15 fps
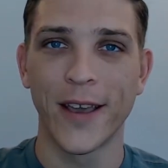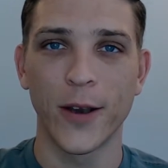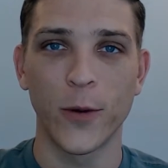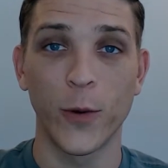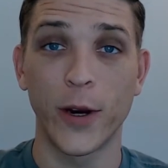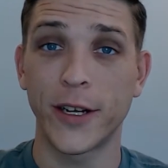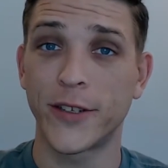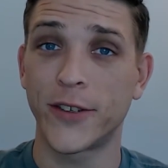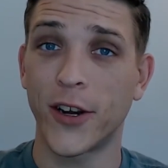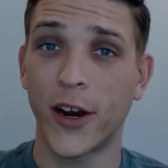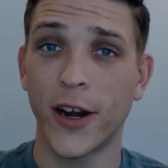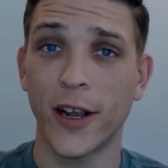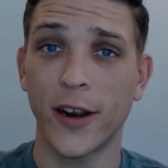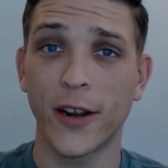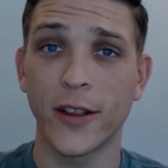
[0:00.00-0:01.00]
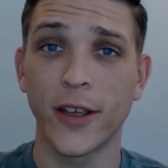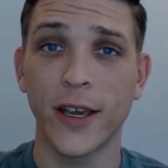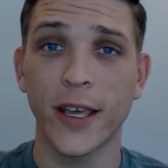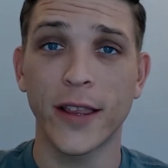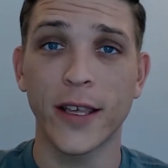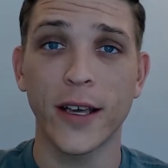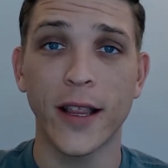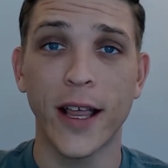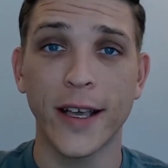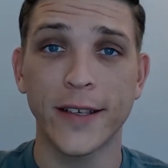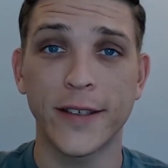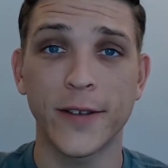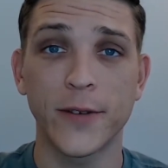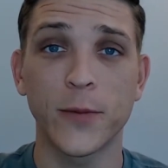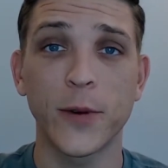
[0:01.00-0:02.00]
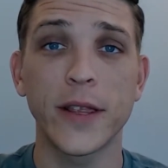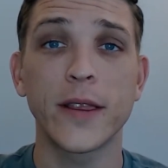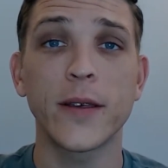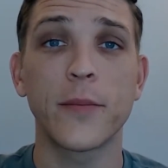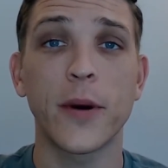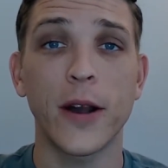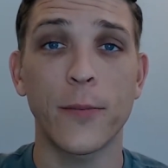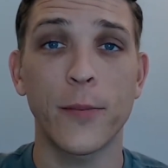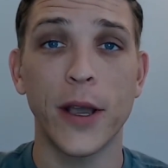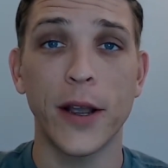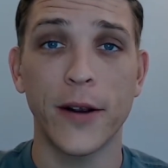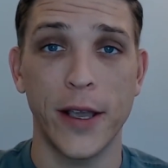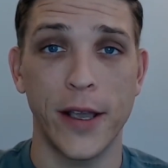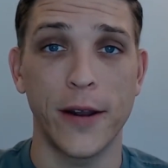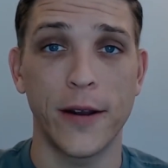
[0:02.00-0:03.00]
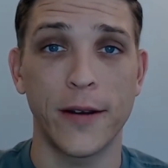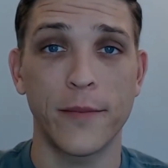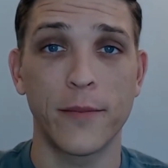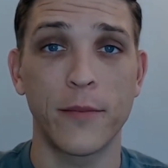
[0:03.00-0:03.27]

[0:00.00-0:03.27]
We're starting our look at the classes with the Barbarian,